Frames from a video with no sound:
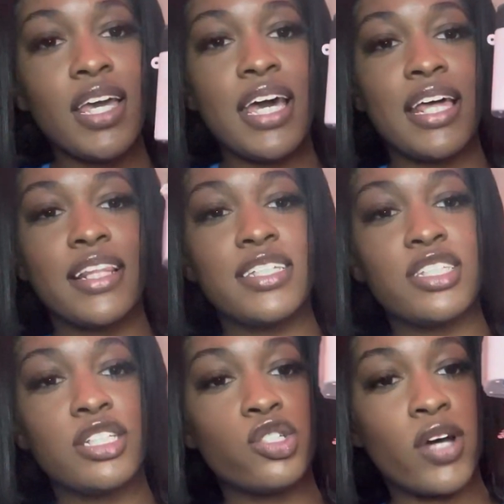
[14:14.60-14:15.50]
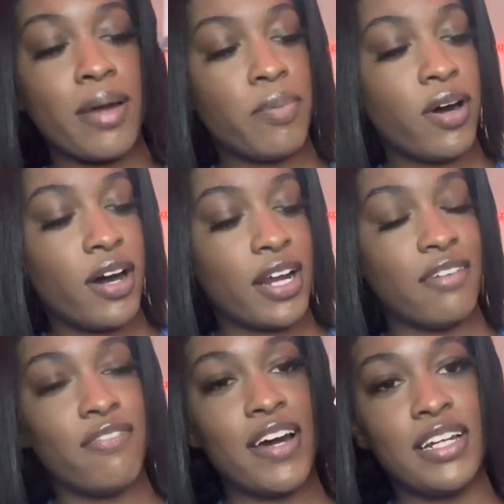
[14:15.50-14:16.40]
And this is the tripod.
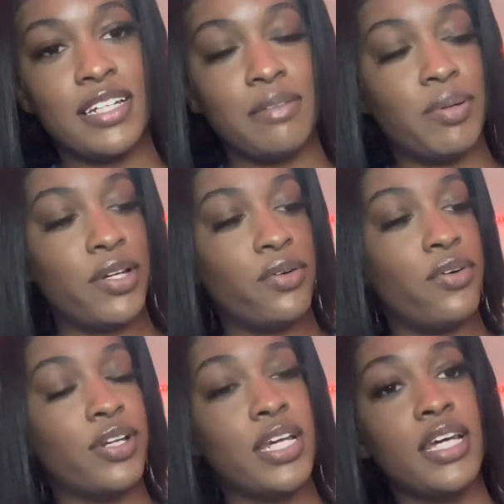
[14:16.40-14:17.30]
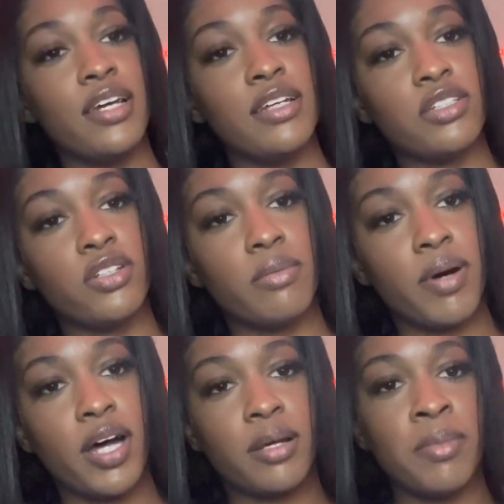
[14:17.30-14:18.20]
I finally put it on here. It's on the
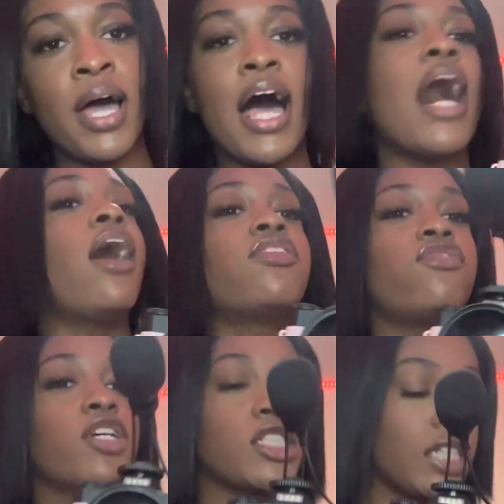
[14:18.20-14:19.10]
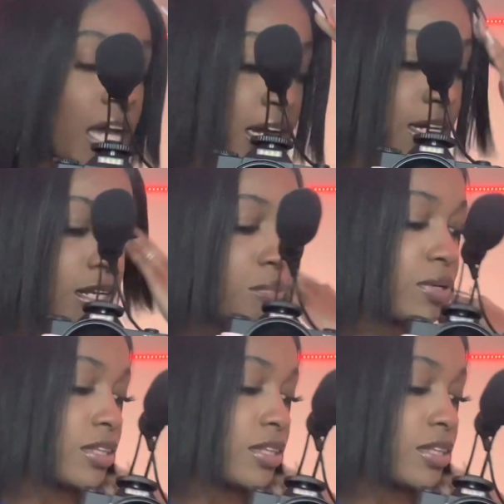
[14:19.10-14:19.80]
bottom. Unfortunately, I couldn't put